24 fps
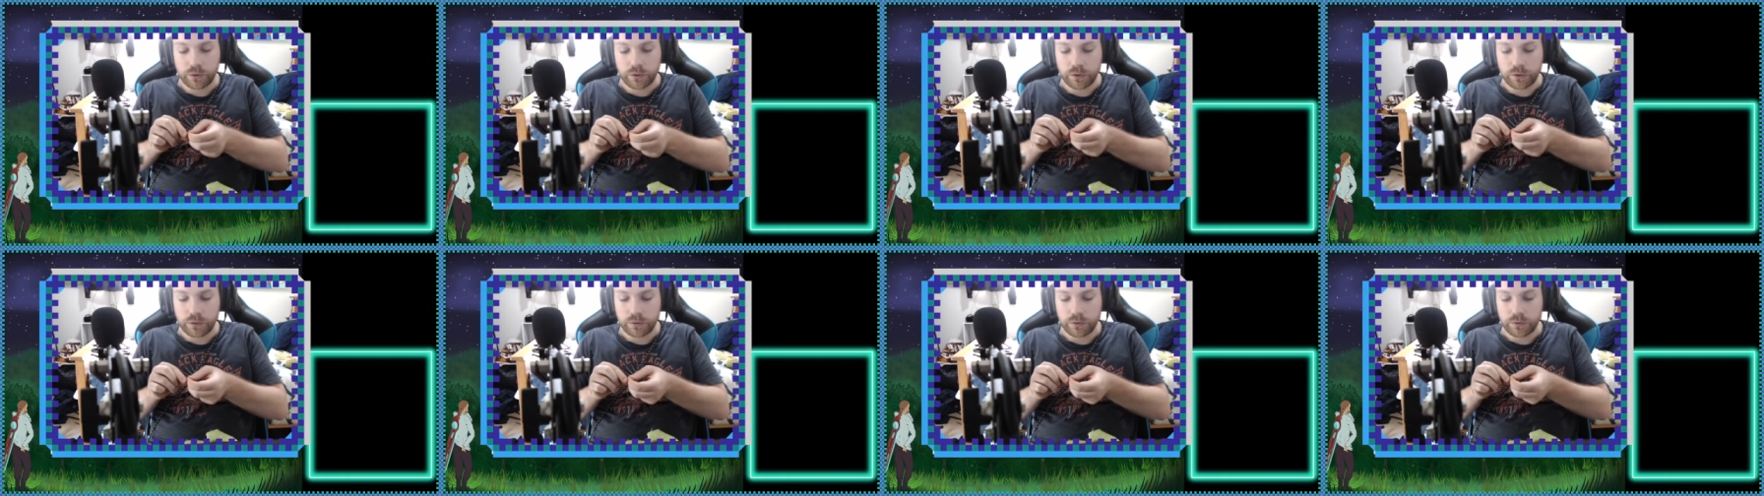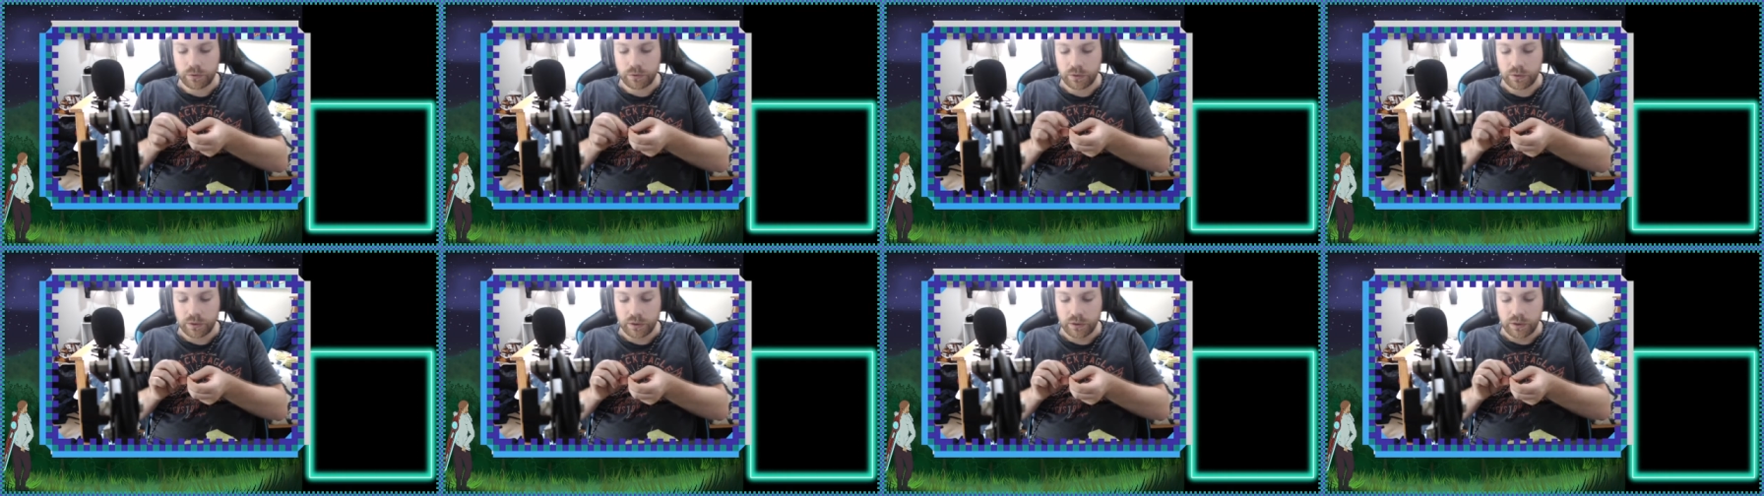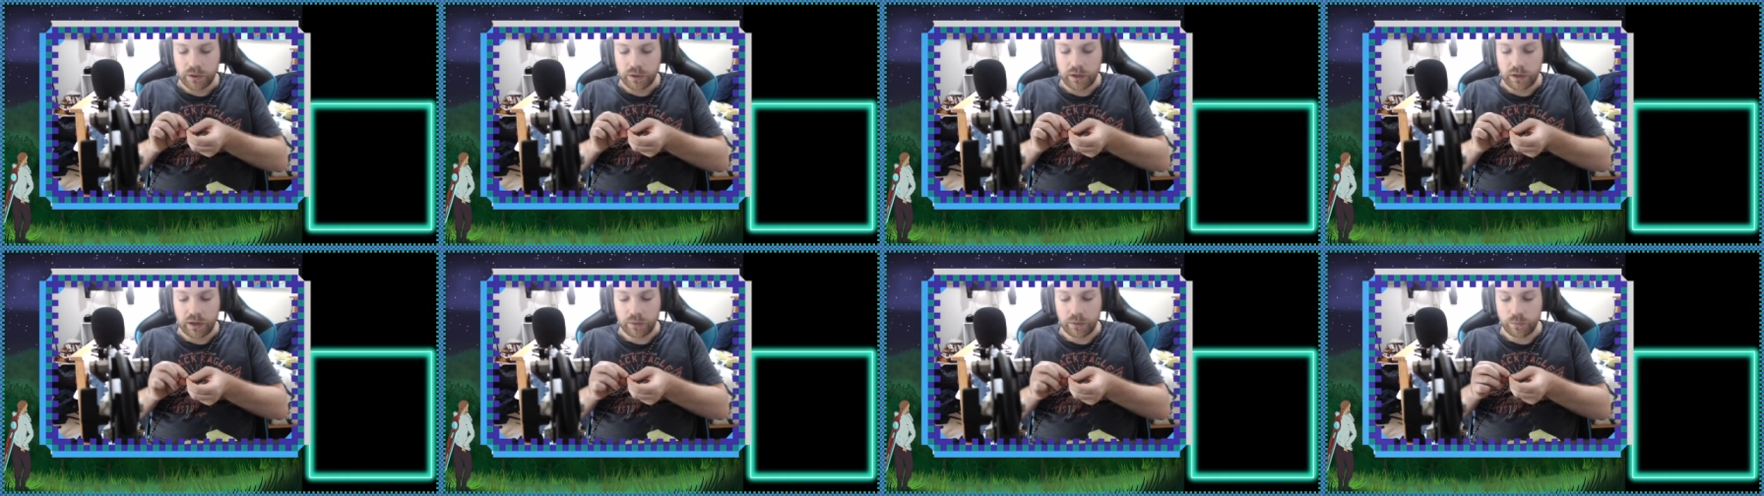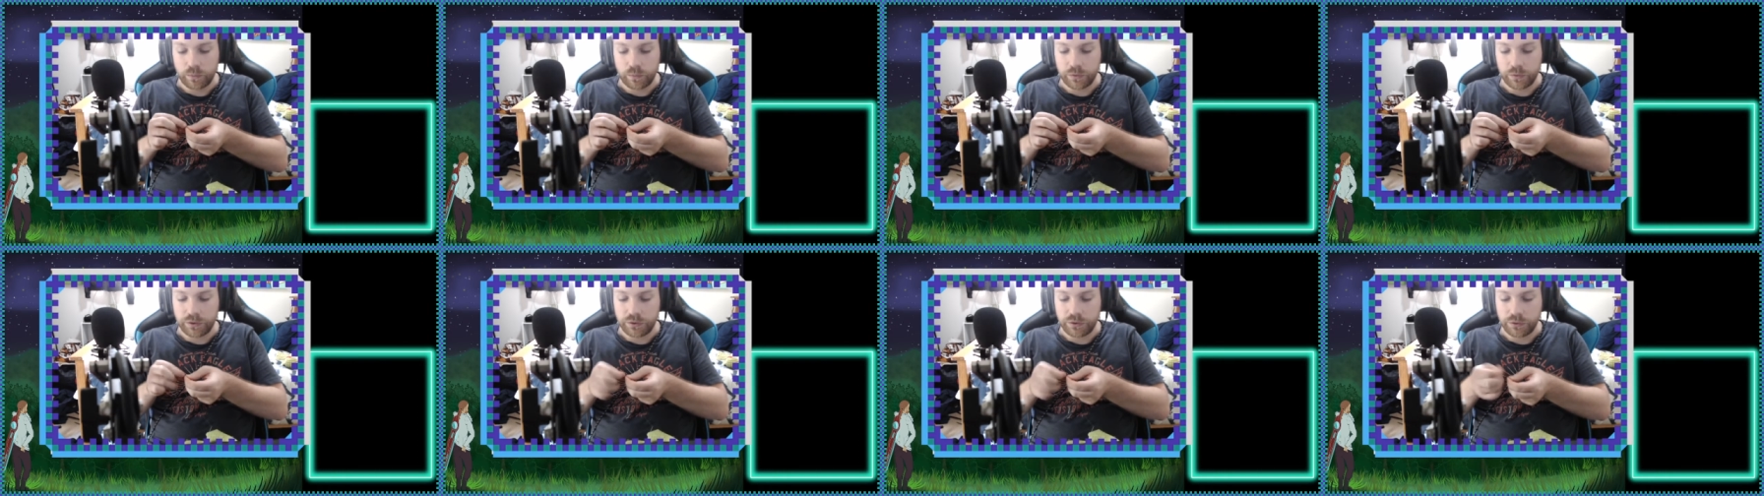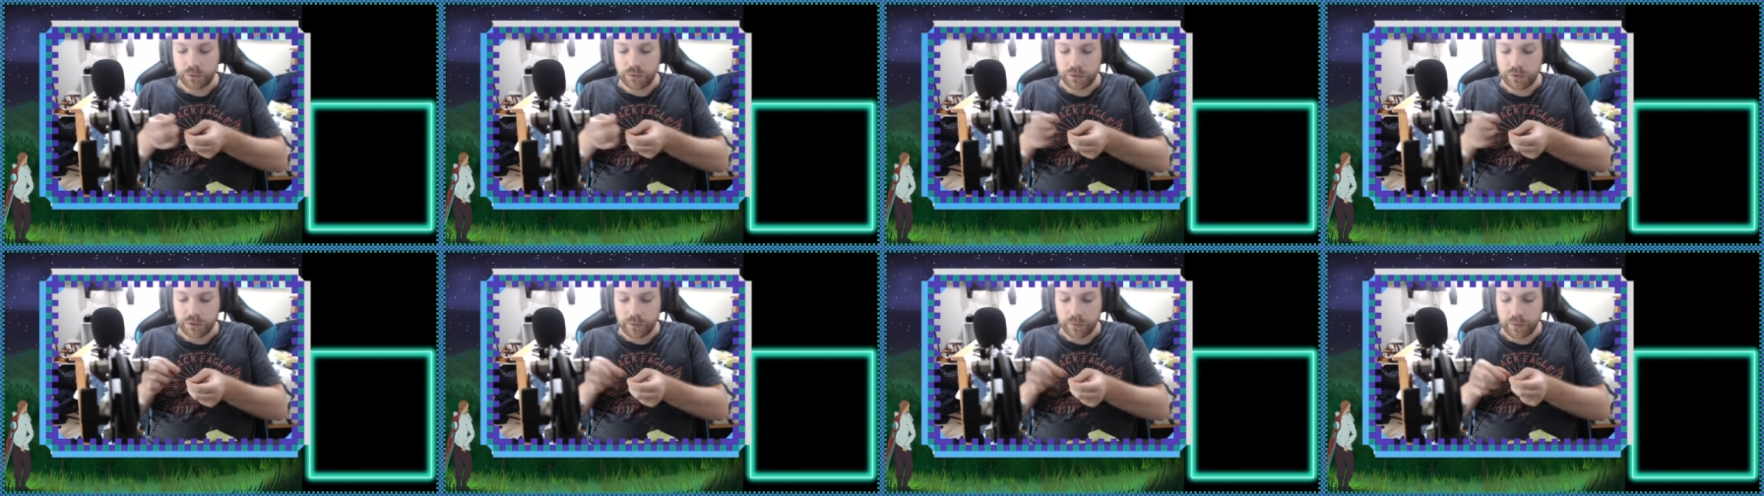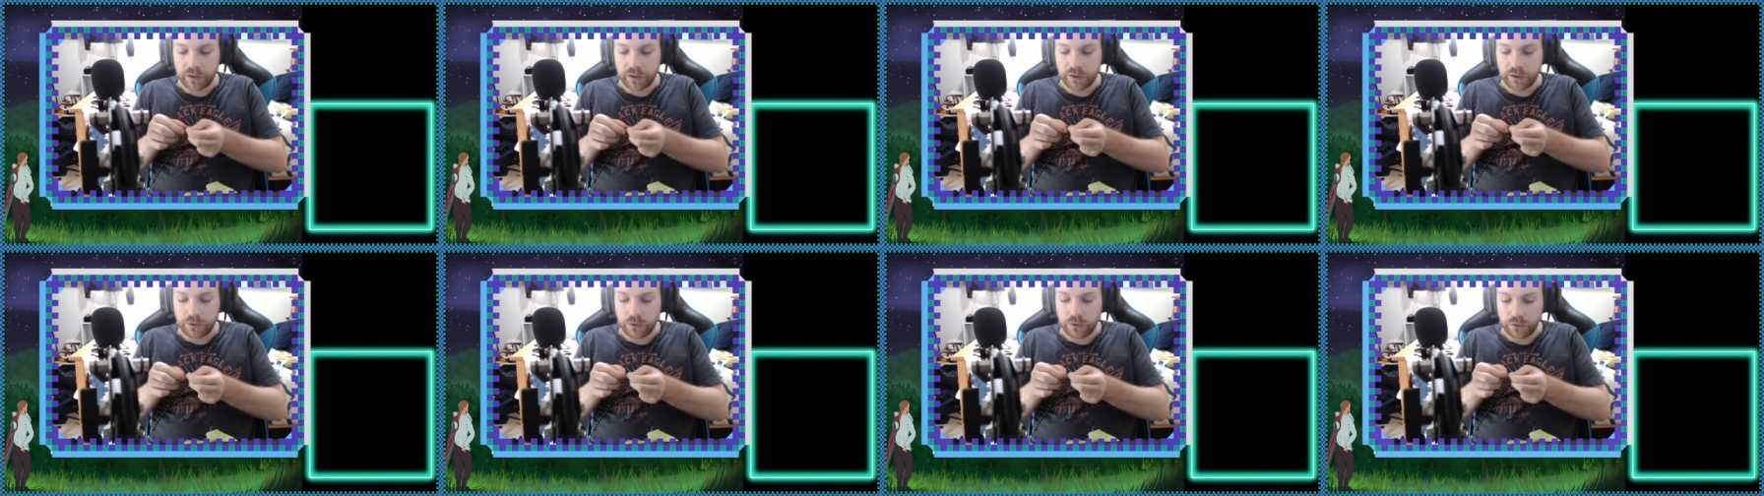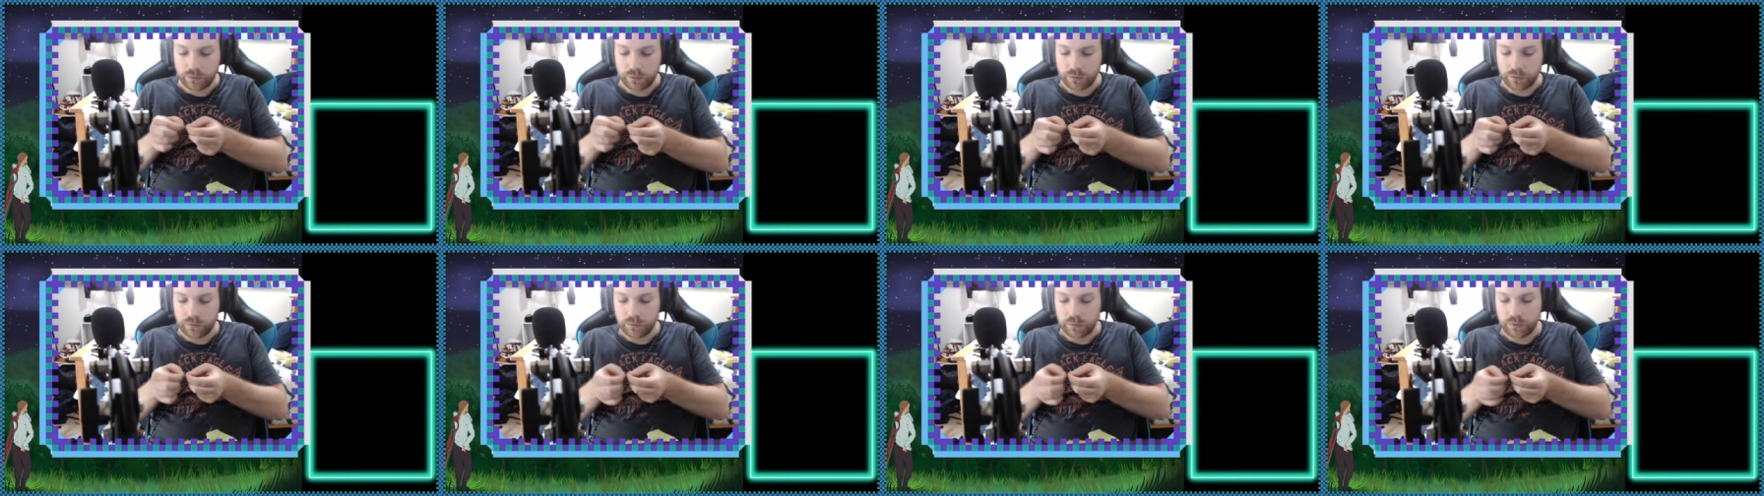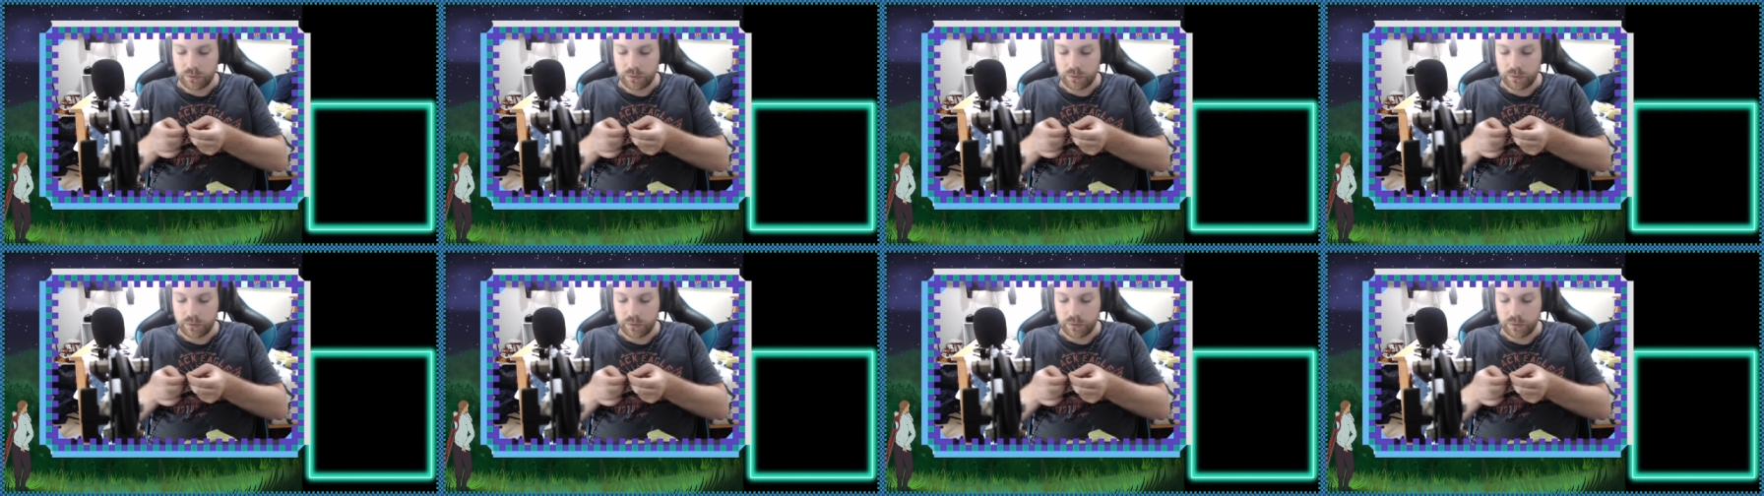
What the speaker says: hole. And what you do is you make a knot,